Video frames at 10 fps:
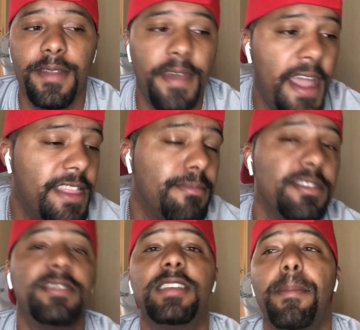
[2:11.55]
They had to
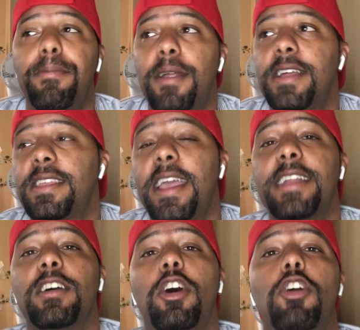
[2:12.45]
be separated. They
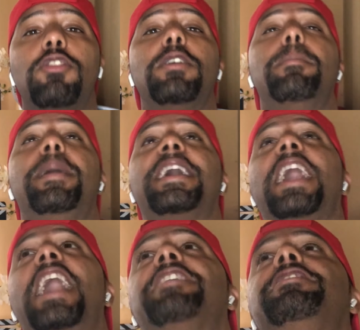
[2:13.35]
had to hold him back.
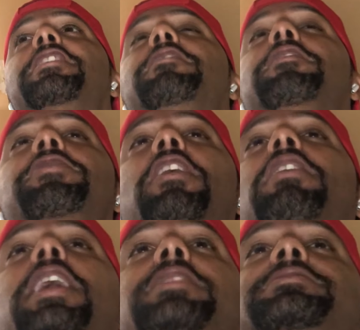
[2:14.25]
I never thought
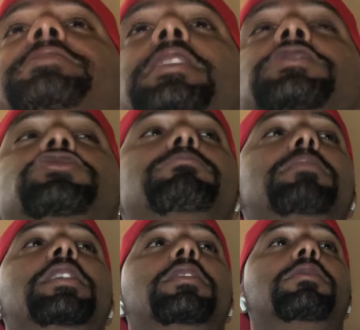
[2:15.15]
I'd say
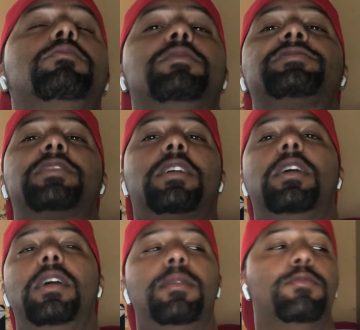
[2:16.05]
Jermell was the
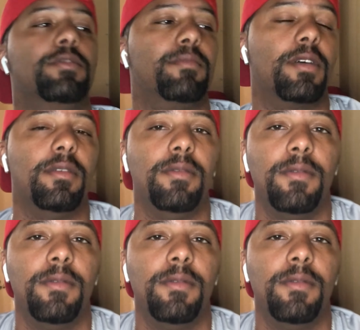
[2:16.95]
calm one, bro.